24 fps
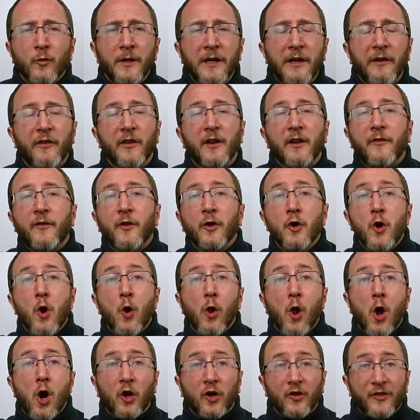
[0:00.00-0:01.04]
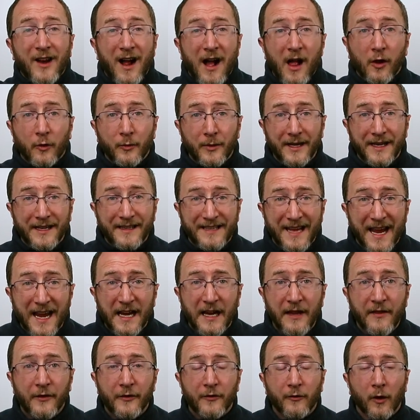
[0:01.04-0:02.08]
reason, if you're no longer tolerating
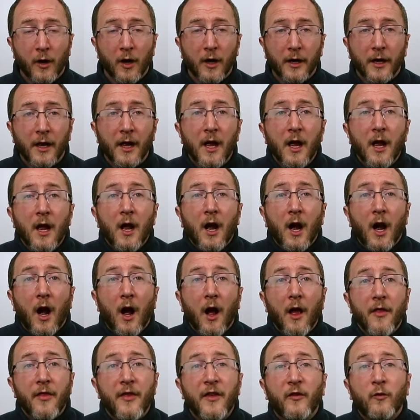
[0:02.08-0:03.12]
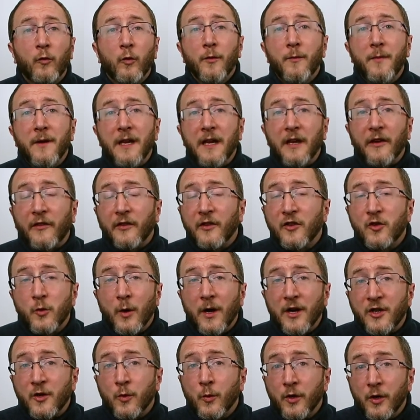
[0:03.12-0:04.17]
taking the drug, this would be a
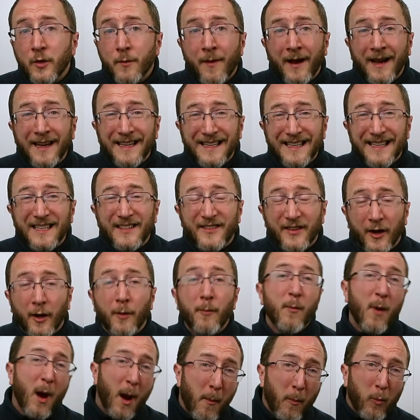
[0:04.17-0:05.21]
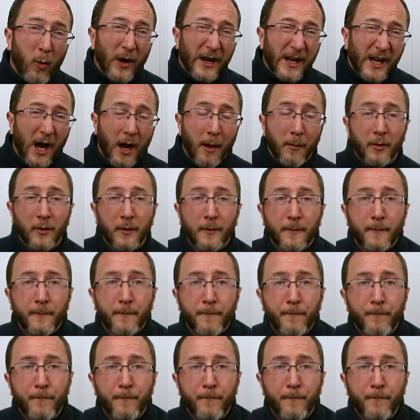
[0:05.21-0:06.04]
situation when you might need to break up.